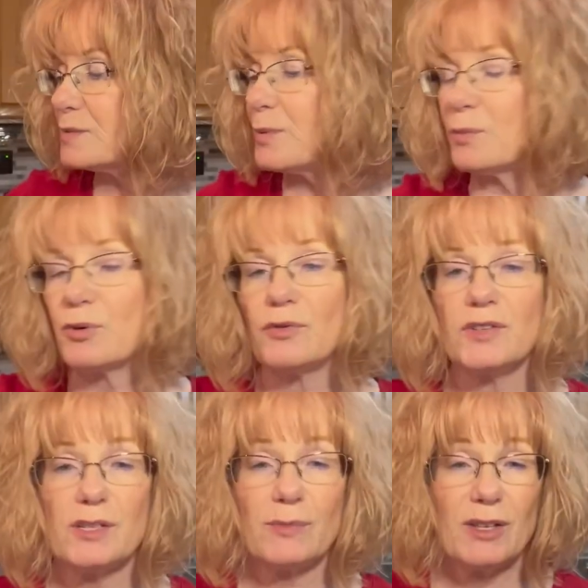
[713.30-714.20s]
been proven
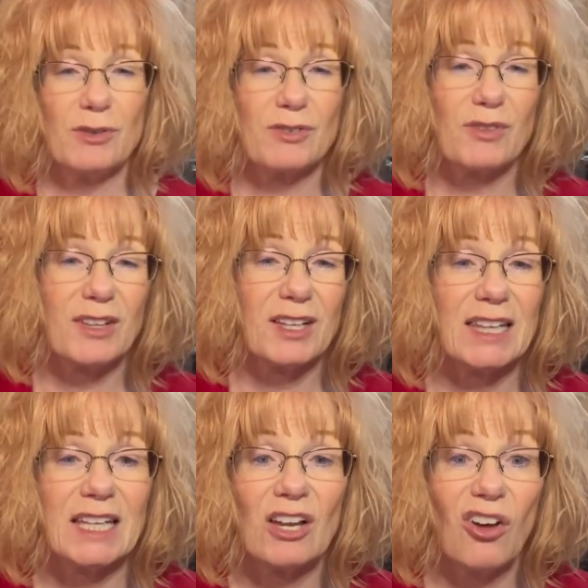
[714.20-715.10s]
to be useful in
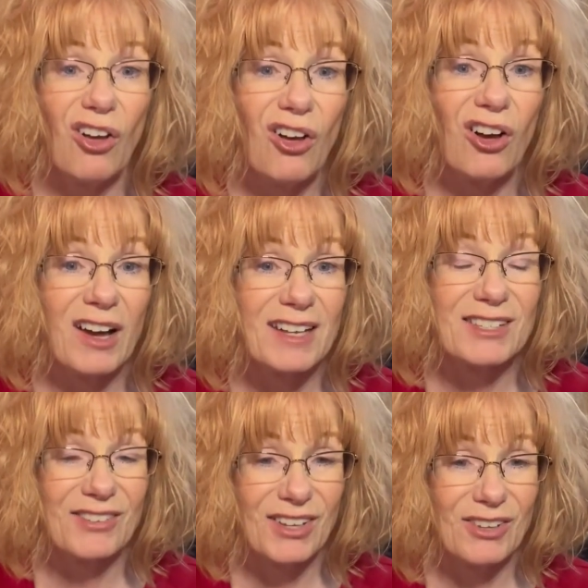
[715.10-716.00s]
cleaning all kinds of
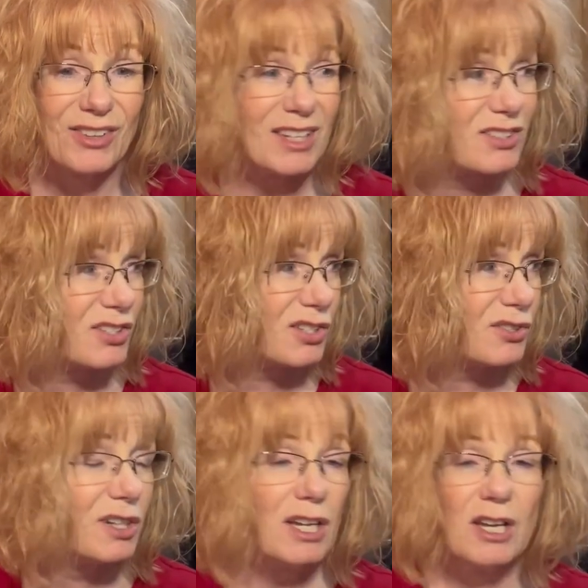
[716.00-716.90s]
other things too.
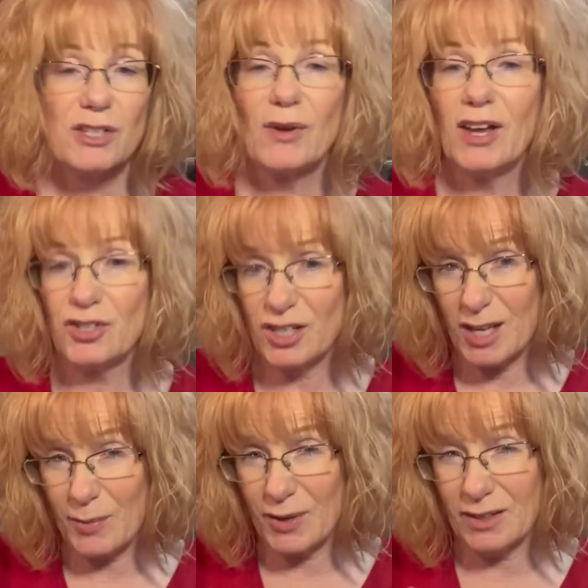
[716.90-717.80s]
So I actually
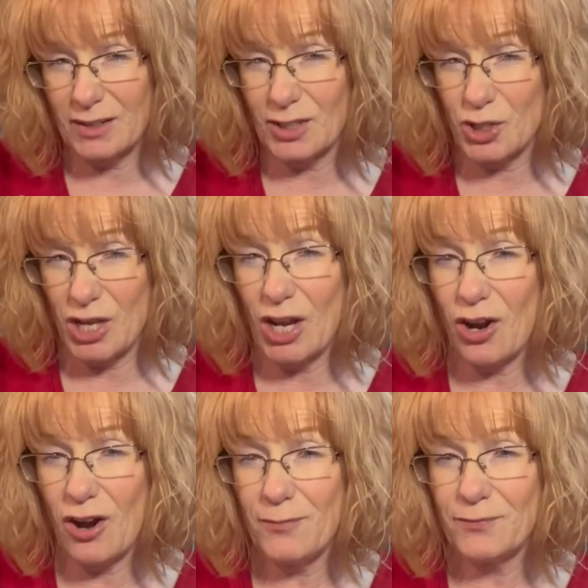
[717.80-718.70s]
keep it in a little shaker